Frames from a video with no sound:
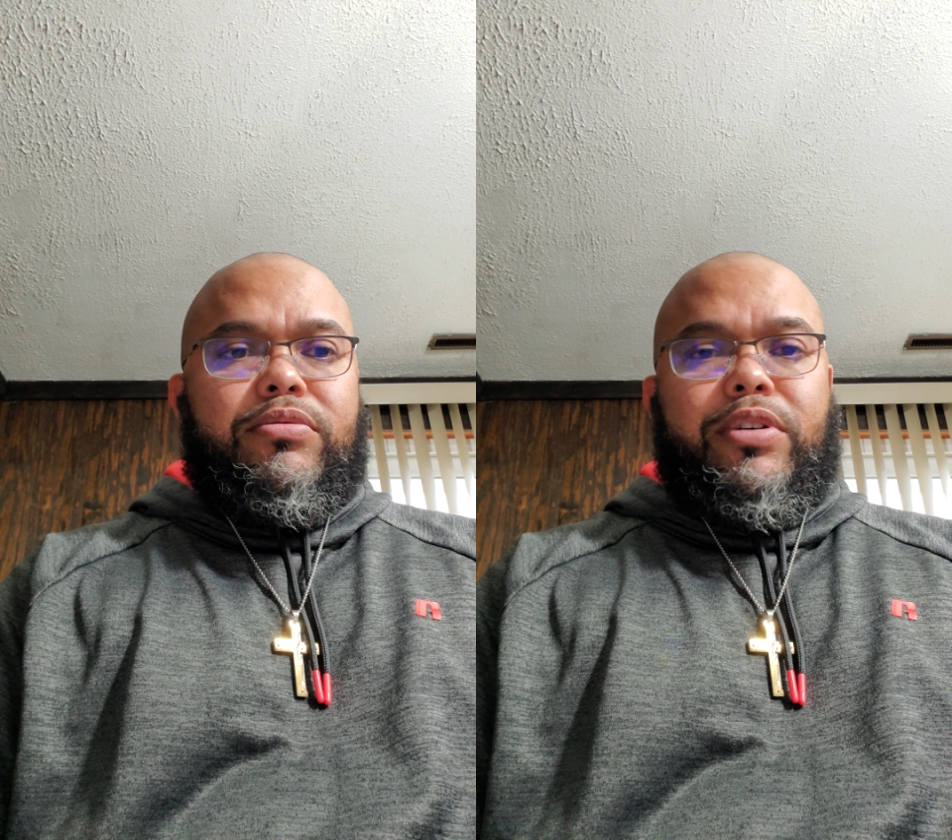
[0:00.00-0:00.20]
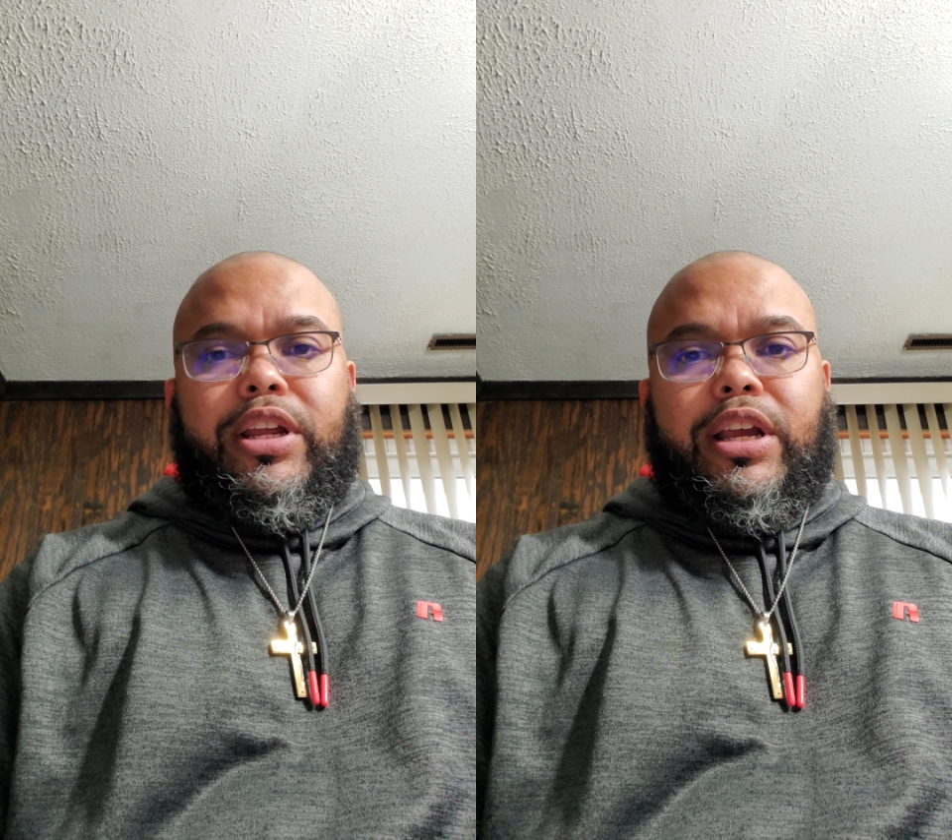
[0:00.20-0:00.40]

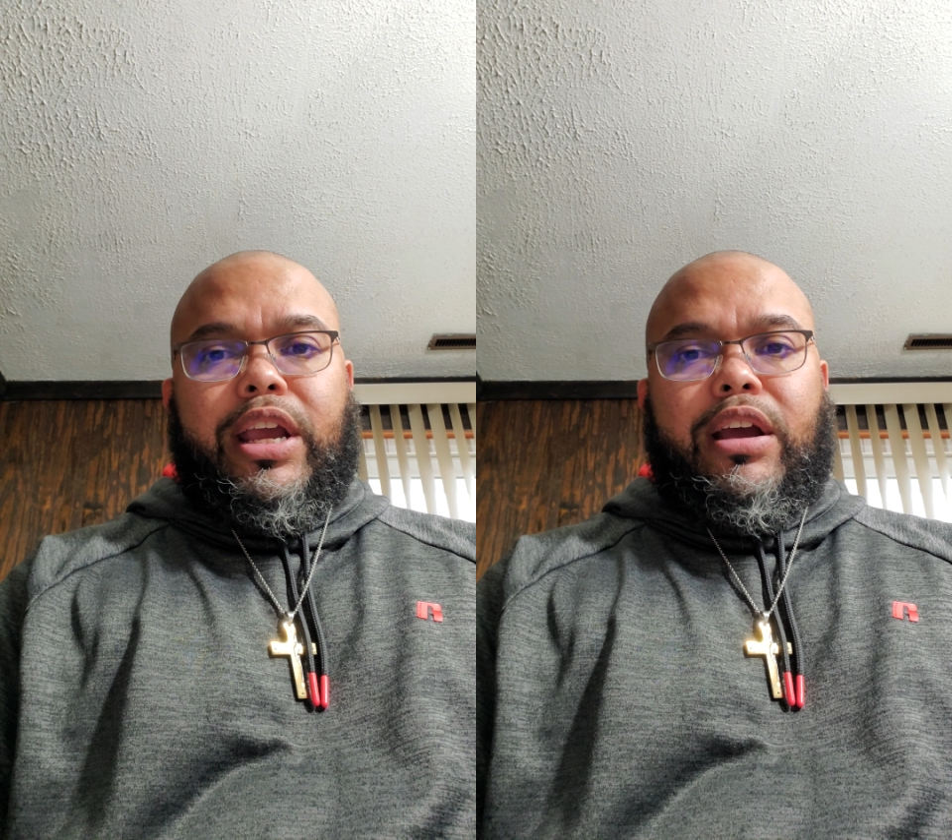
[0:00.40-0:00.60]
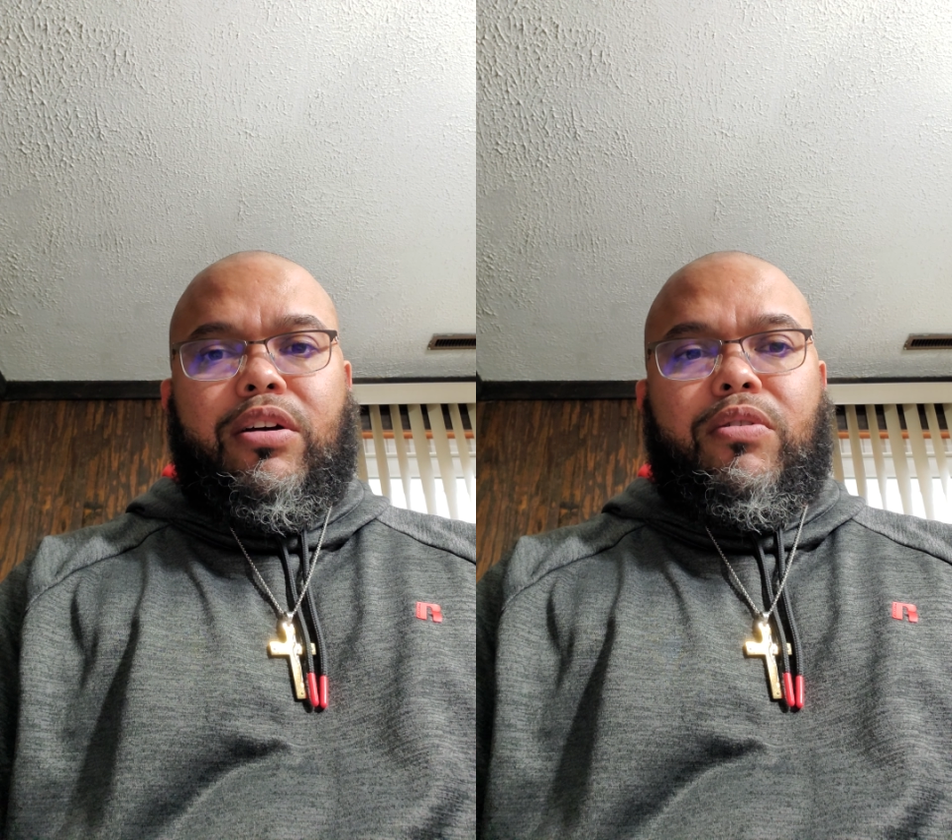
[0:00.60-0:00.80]
where you
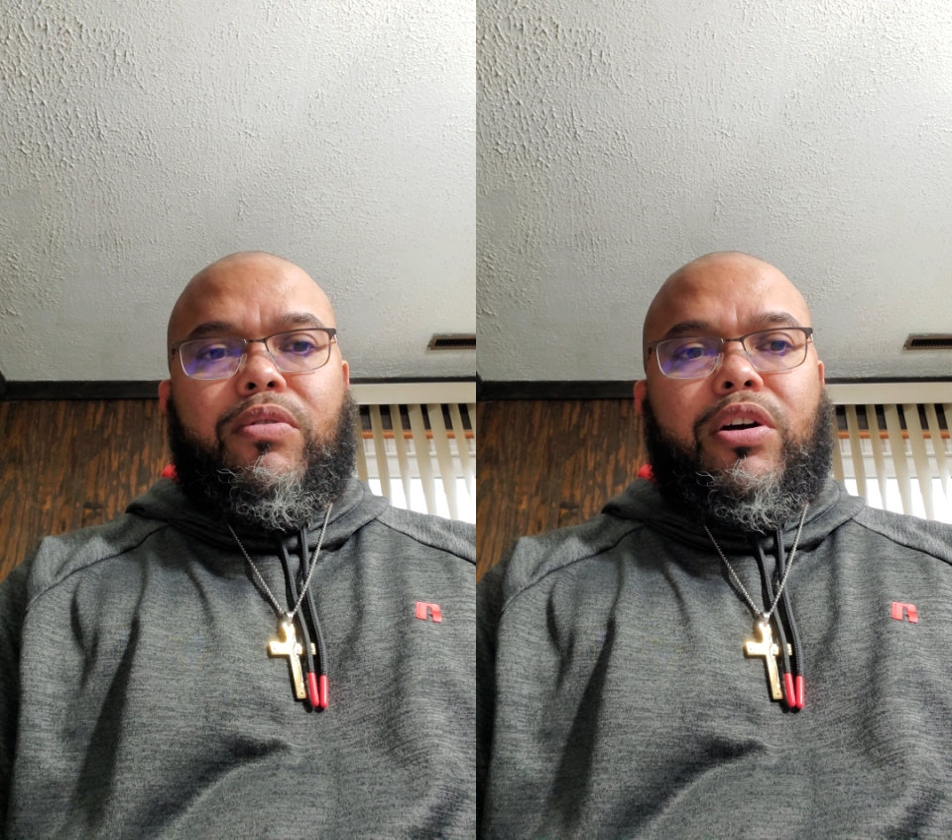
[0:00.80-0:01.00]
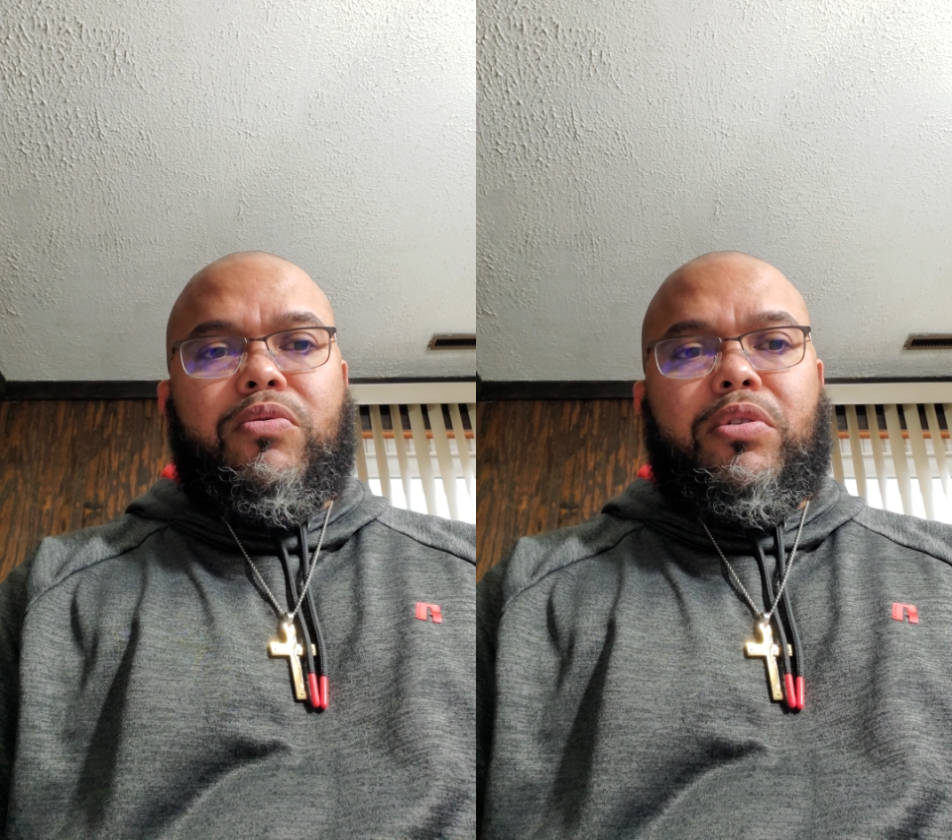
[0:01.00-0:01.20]
can't go
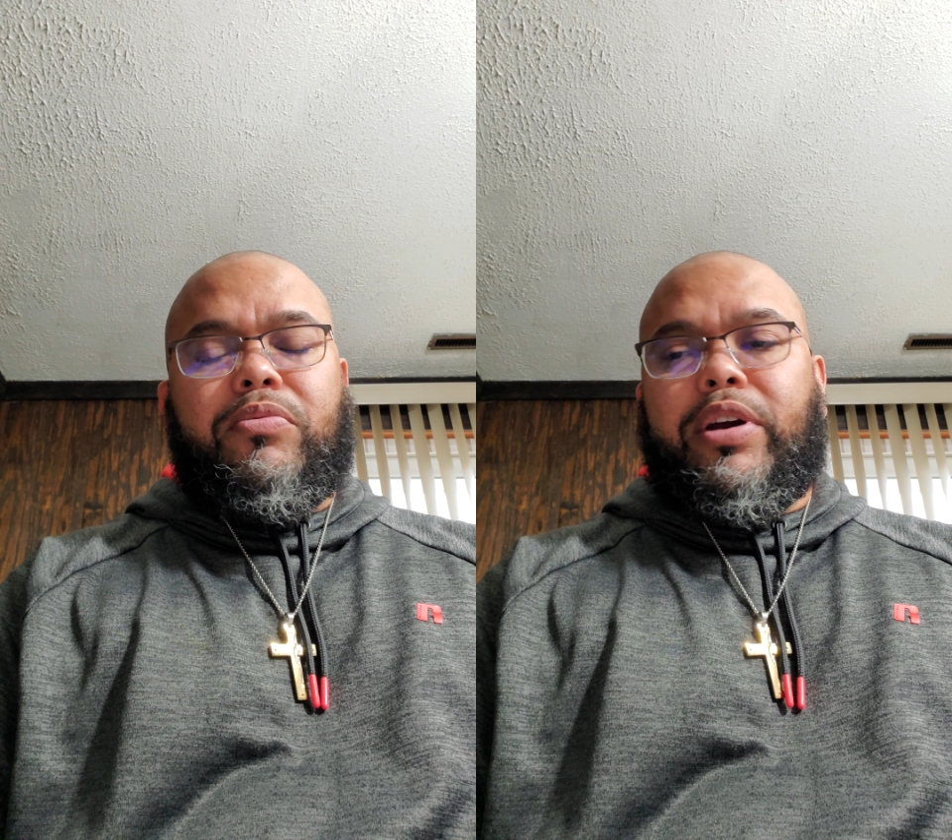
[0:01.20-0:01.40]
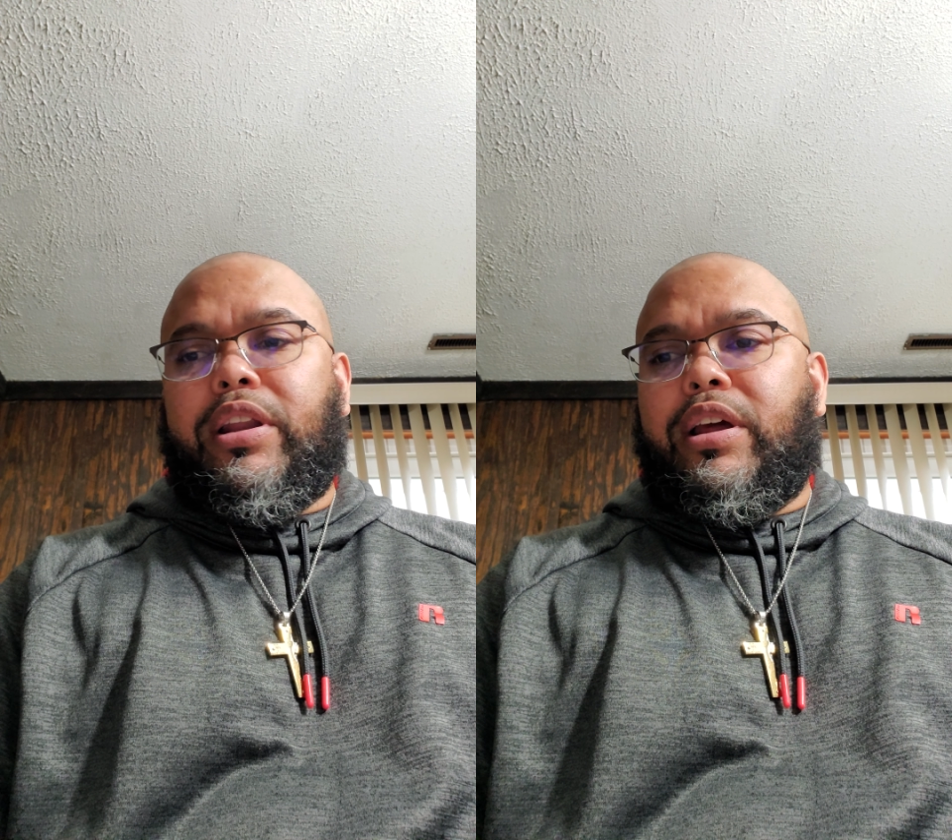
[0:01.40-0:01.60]
wrong one
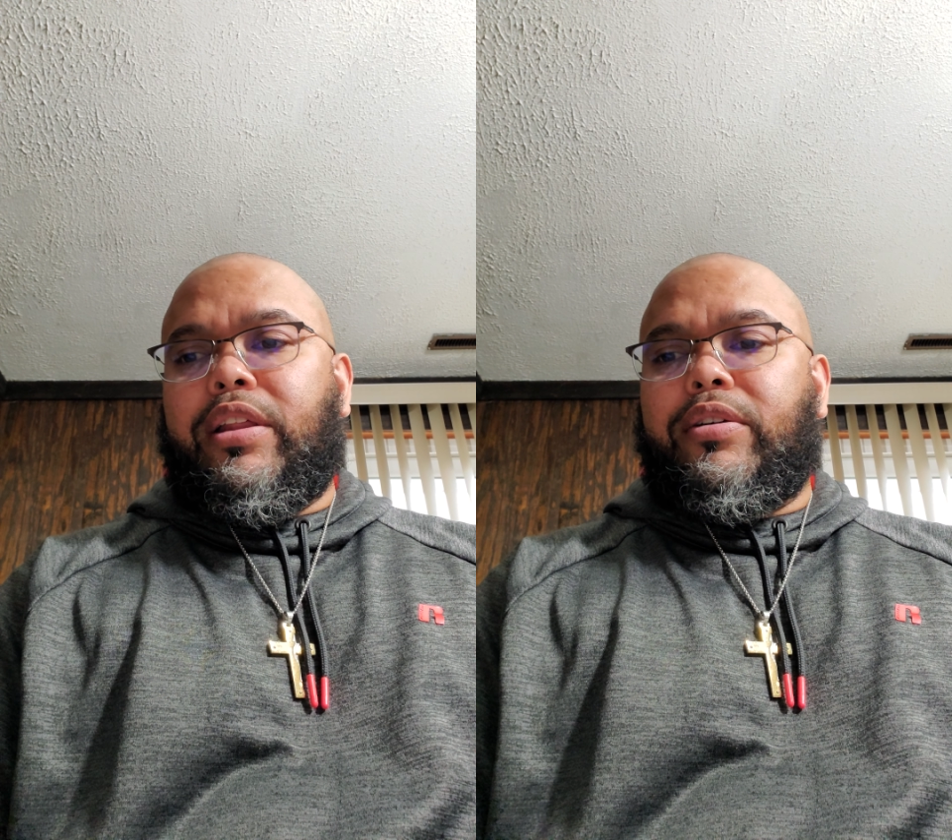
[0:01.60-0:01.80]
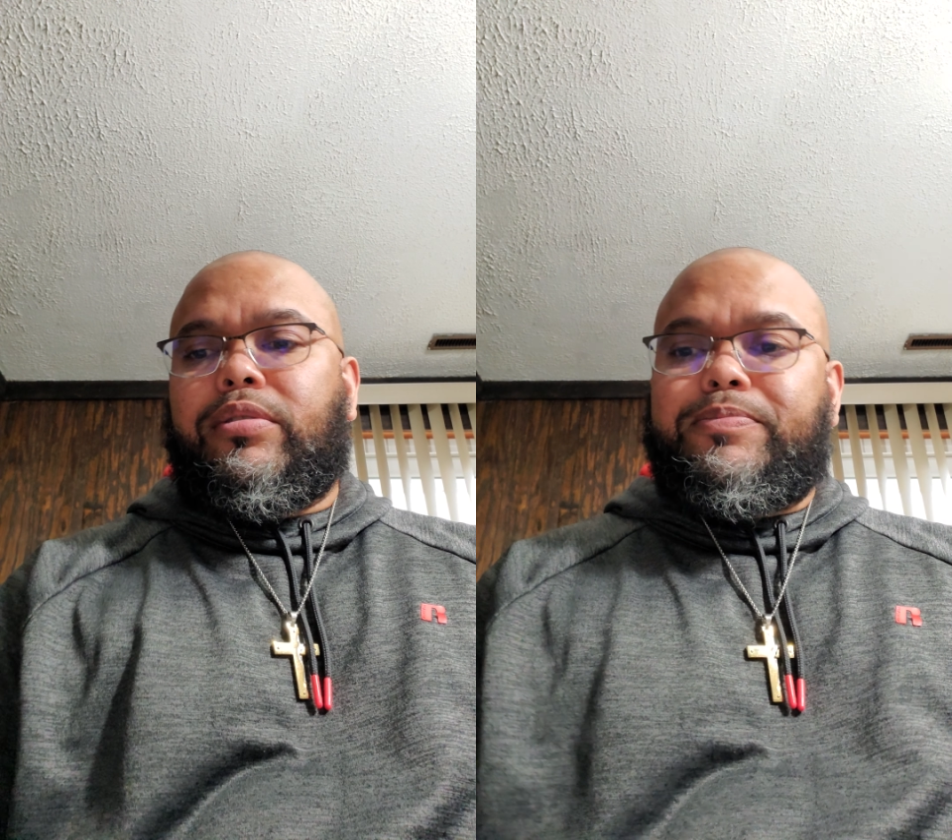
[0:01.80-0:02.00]
way or the other.